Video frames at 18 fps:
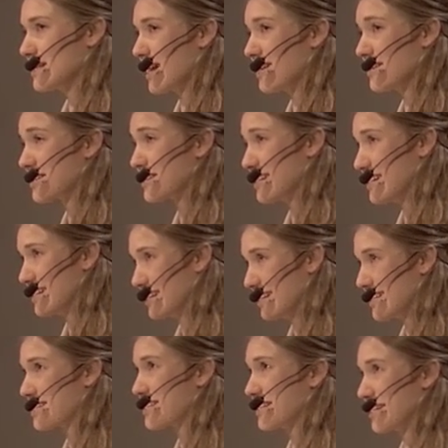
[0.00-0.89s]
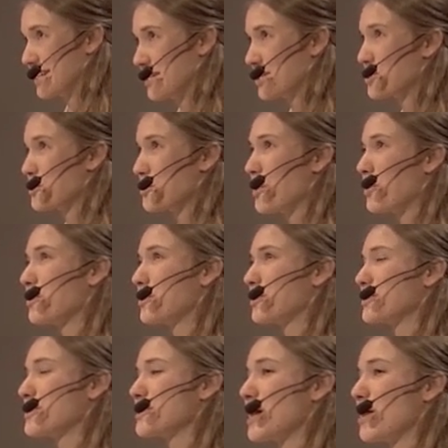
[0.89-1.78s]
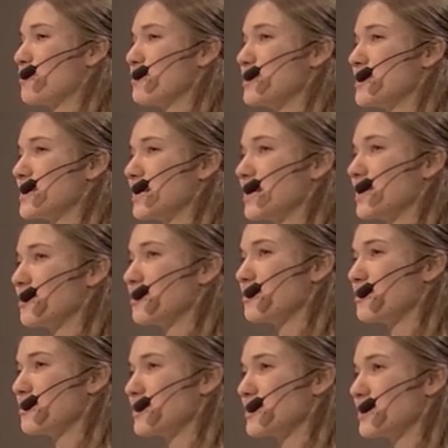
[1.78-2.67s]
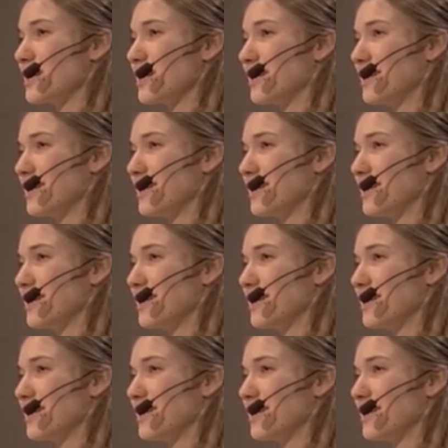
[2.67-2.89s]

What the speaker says: intensely listening to all the sound signals,